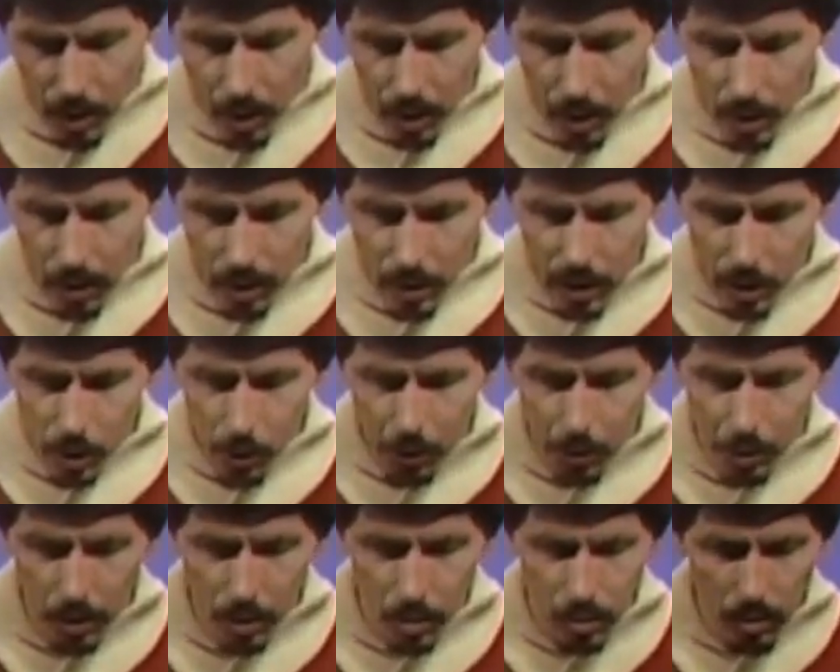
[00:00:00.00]
by the little
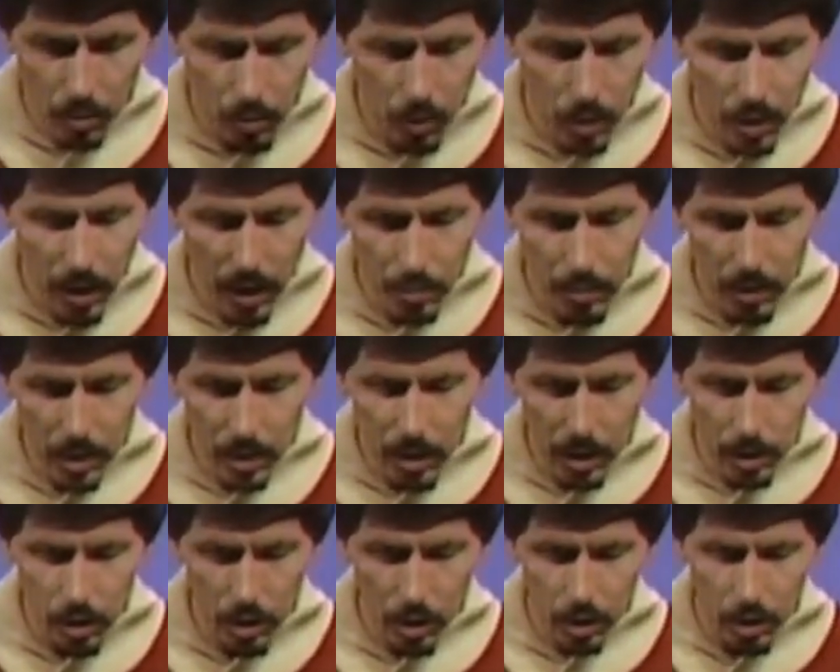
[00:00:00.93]
teaspoon without me
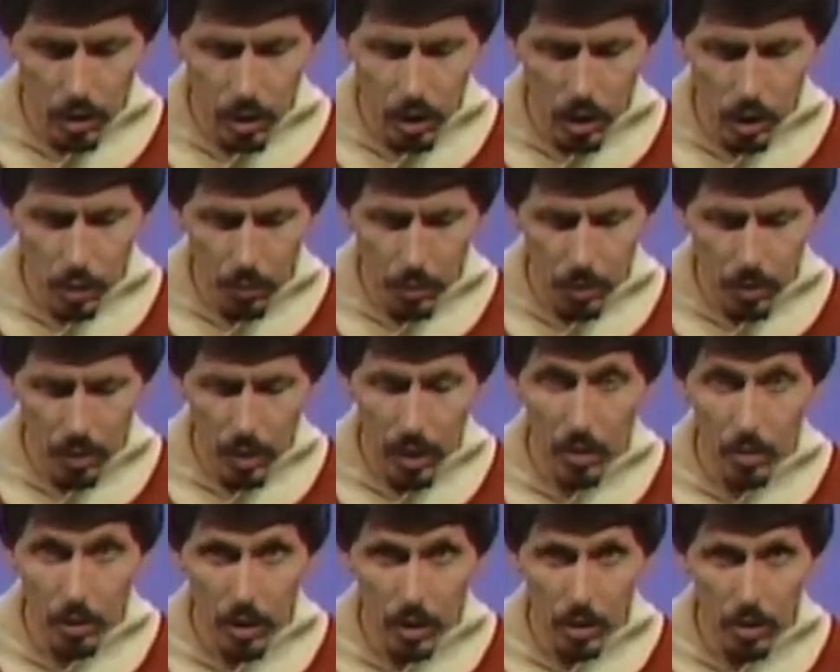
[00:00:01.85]
touching the teaspoon.
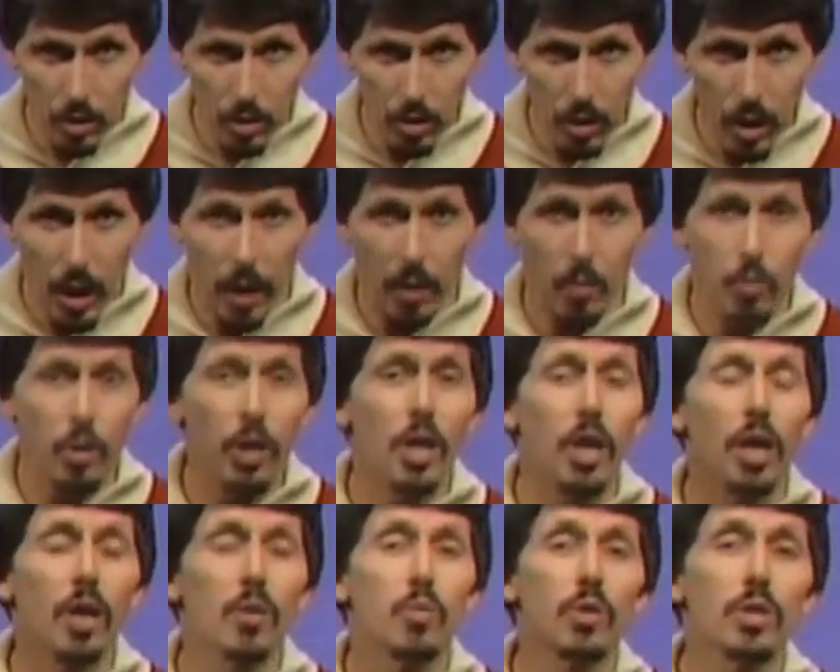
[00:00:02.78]
How are we going to do that?
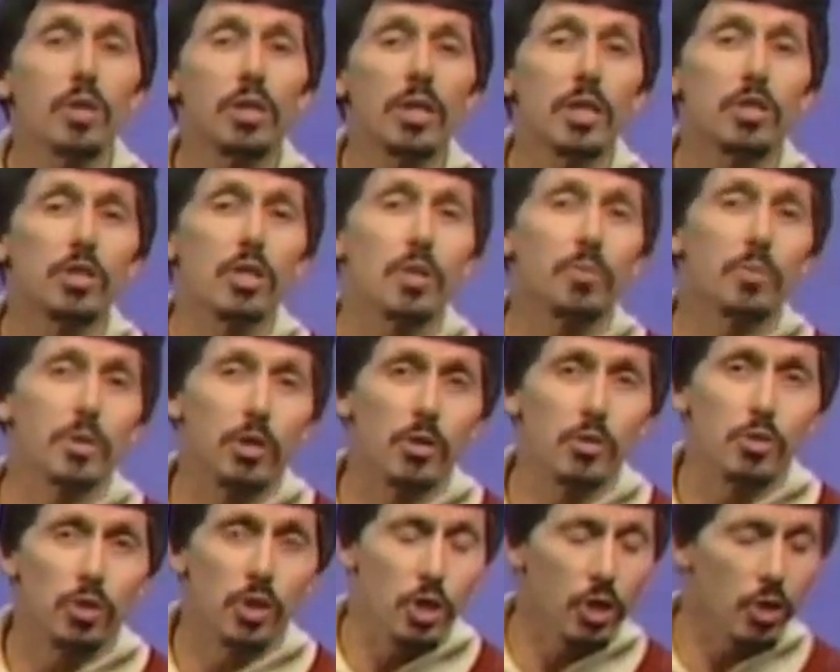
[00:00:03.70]
Well, I will need
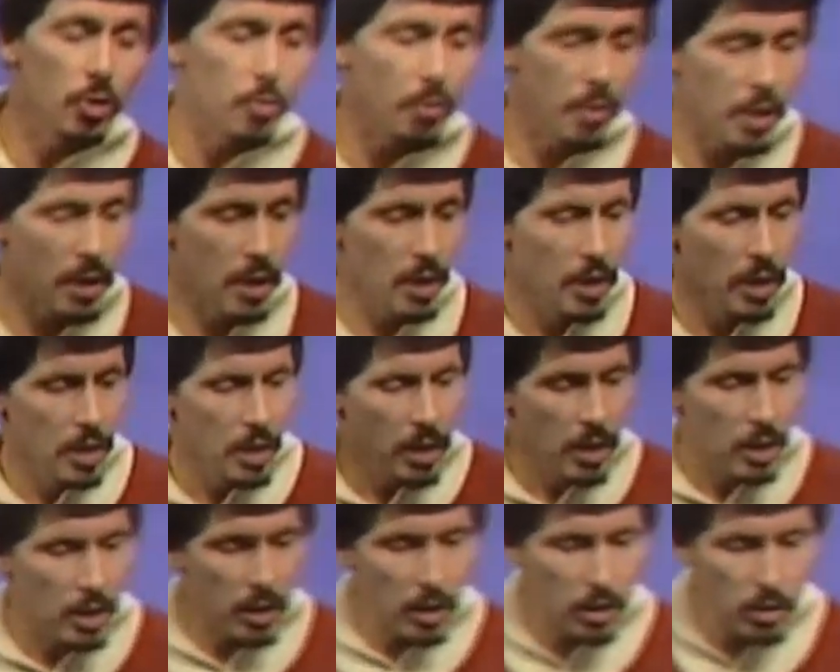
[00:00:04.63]
something else to help me,
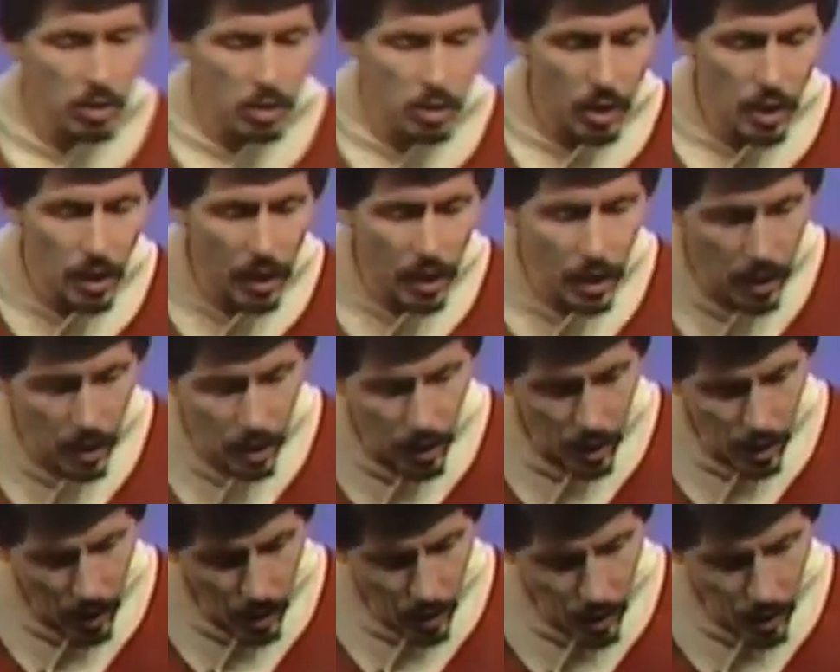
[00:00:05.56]
and that's the